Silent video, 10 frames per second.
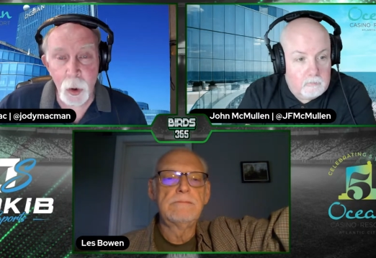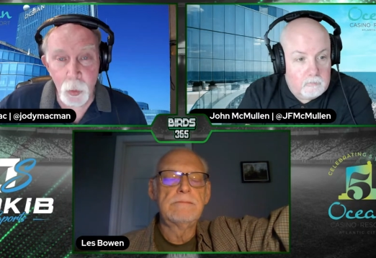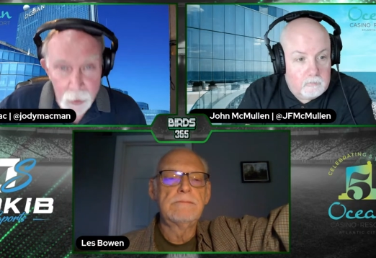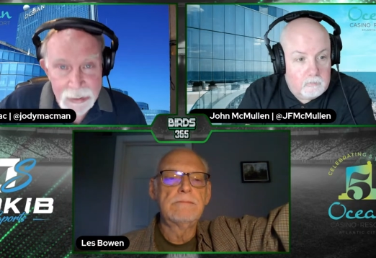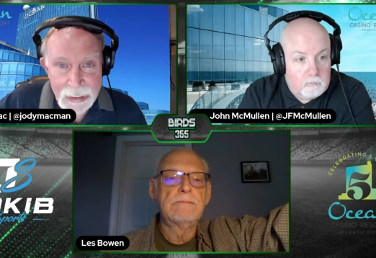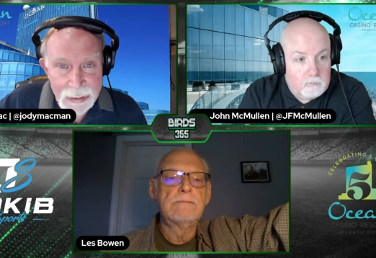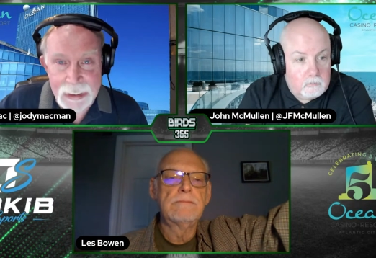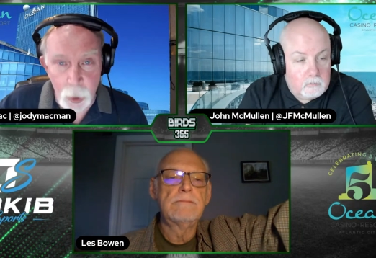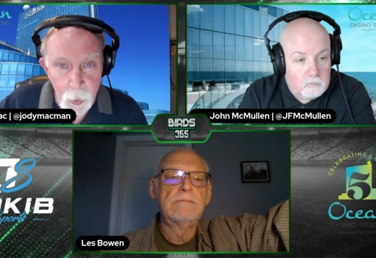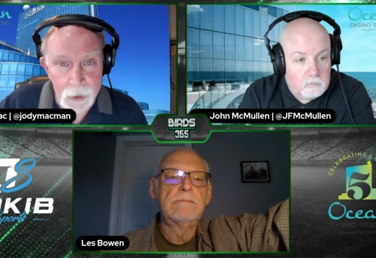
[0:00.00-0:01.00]
Speaker 1: We need
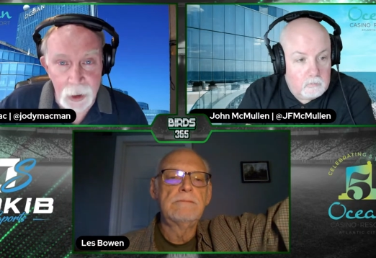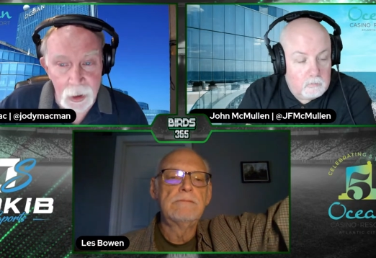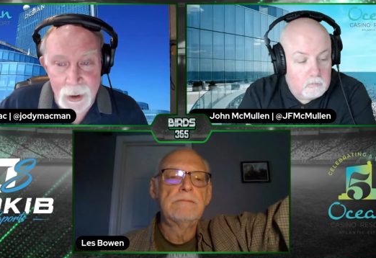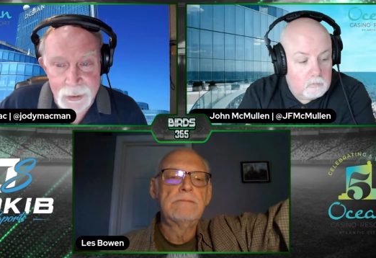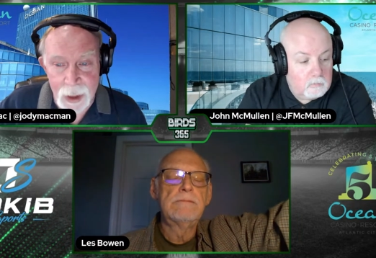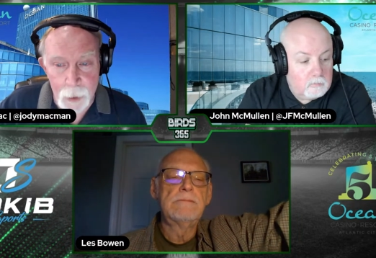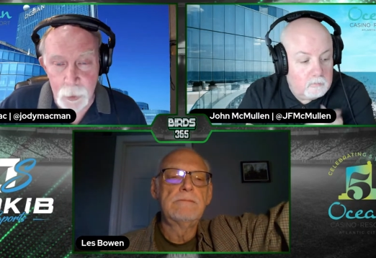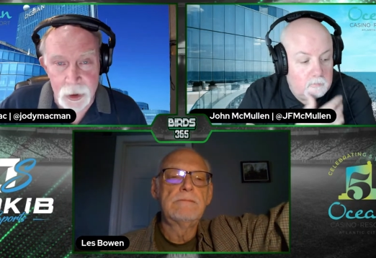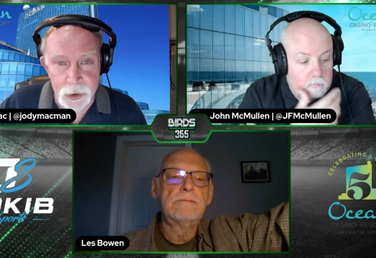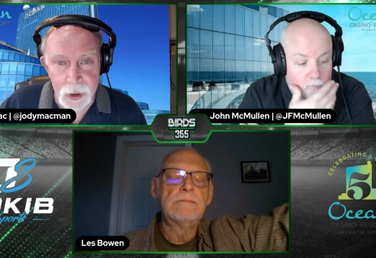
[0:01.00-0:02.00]
to win the last game of
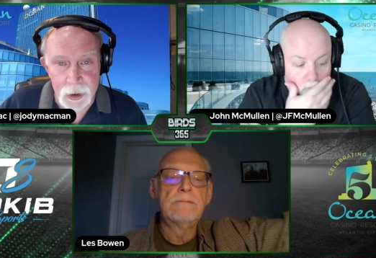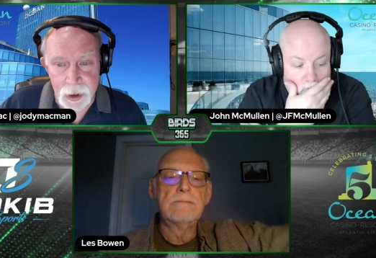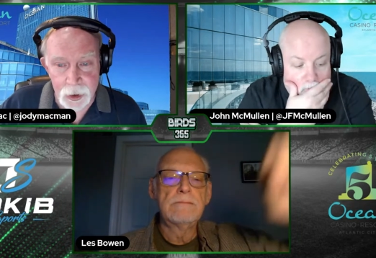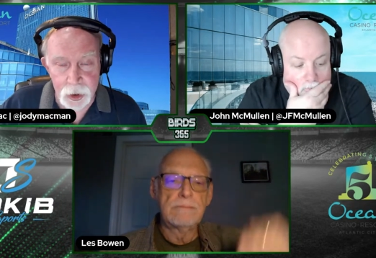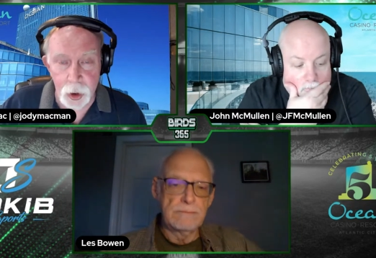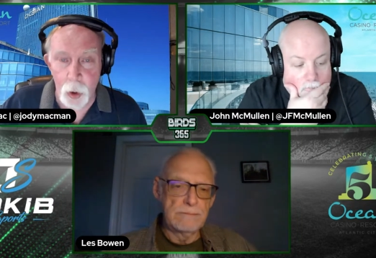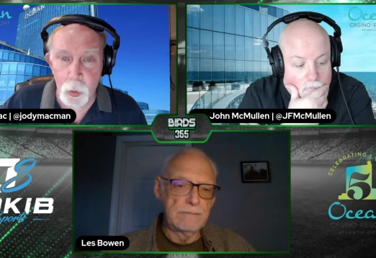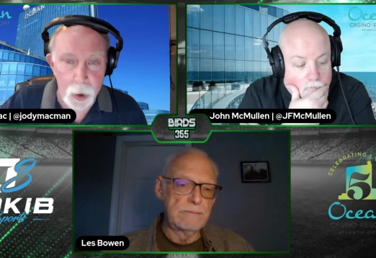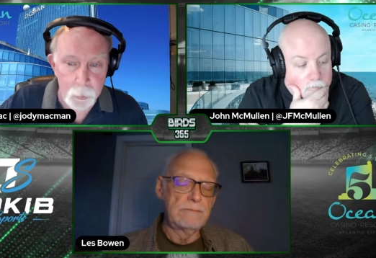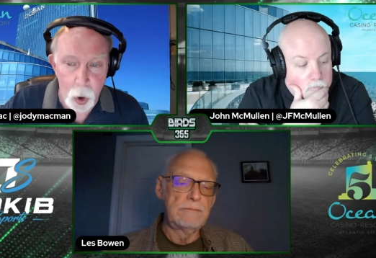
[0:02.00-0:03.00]
the season, so
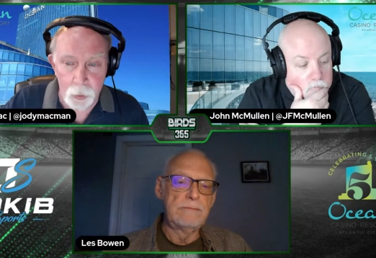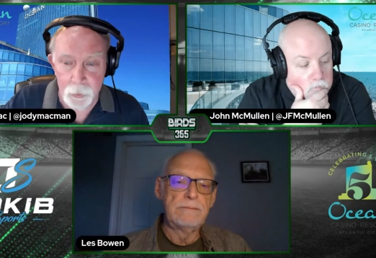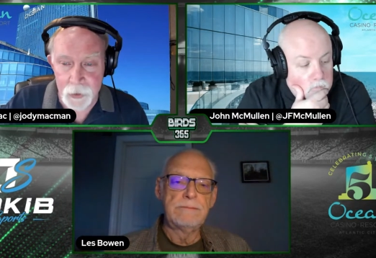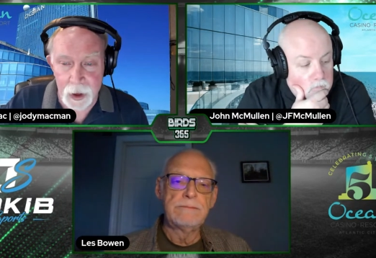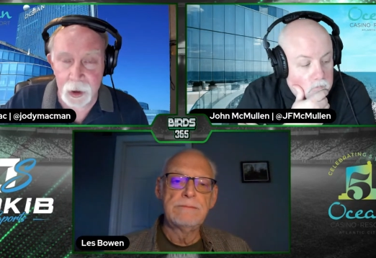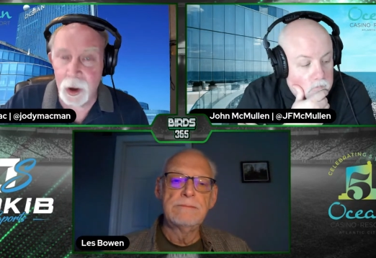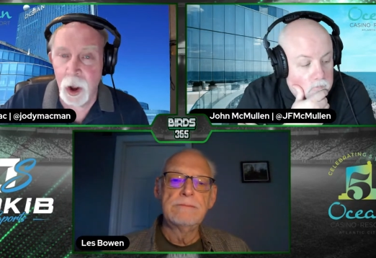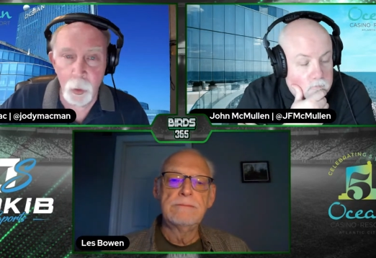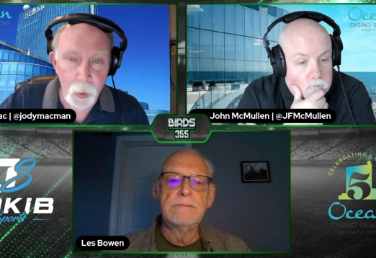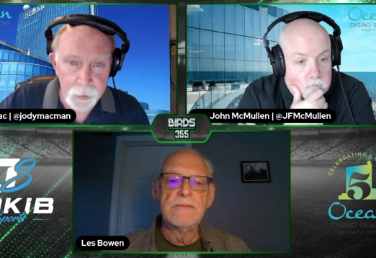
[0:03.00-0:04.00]
we're motivated.
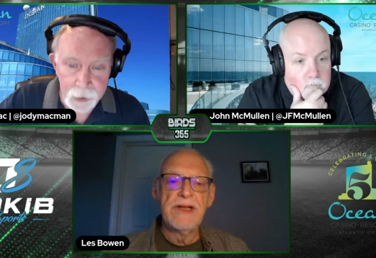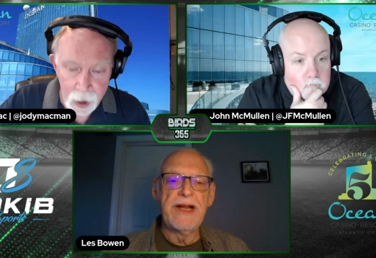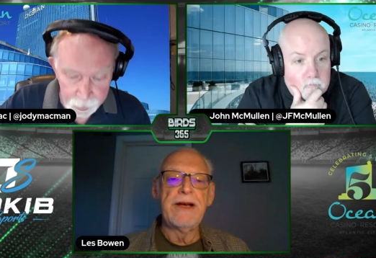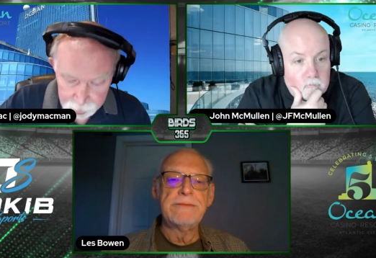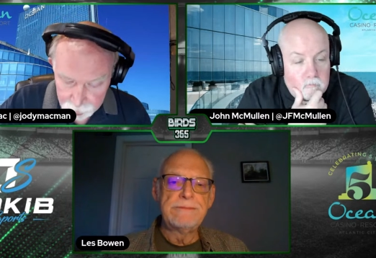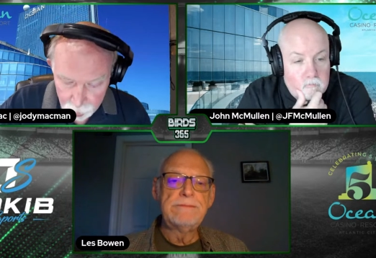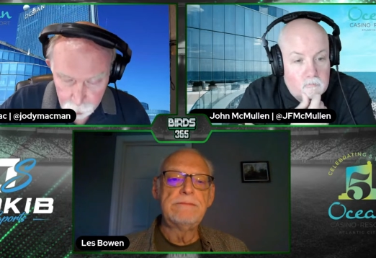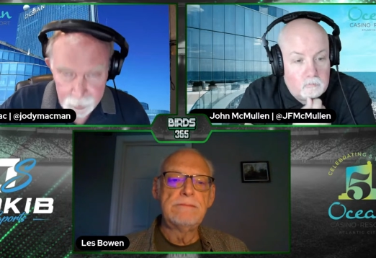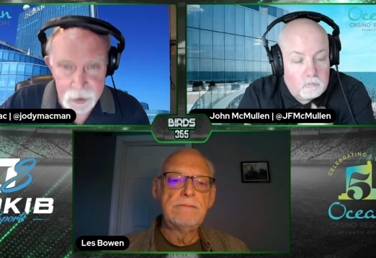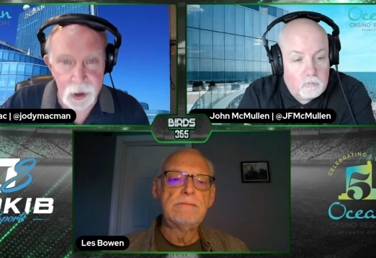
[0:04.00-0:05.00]
We've got uh,
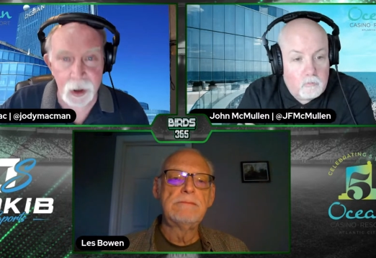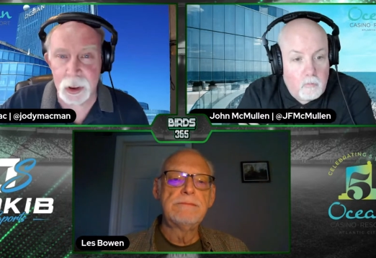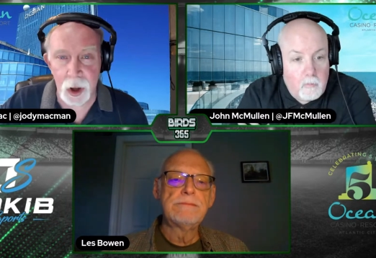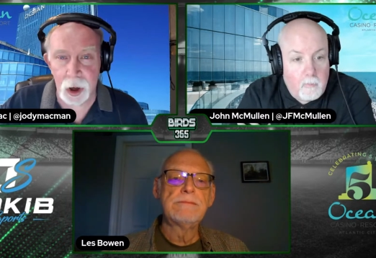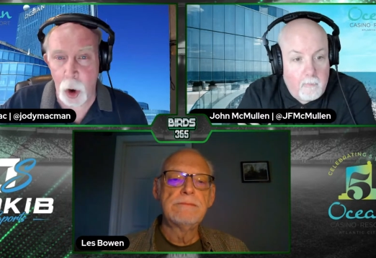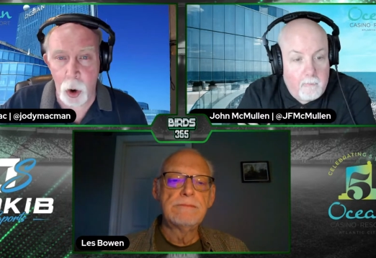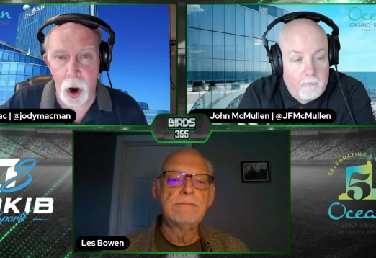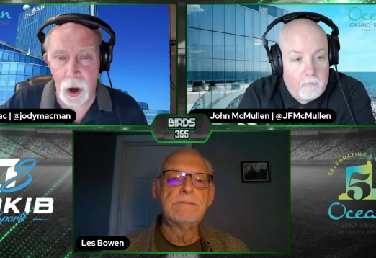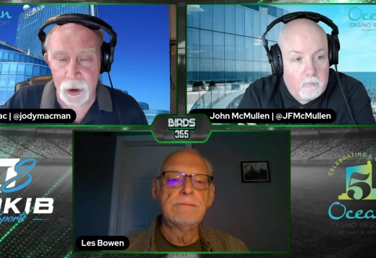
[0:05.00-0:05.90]
reason to go hard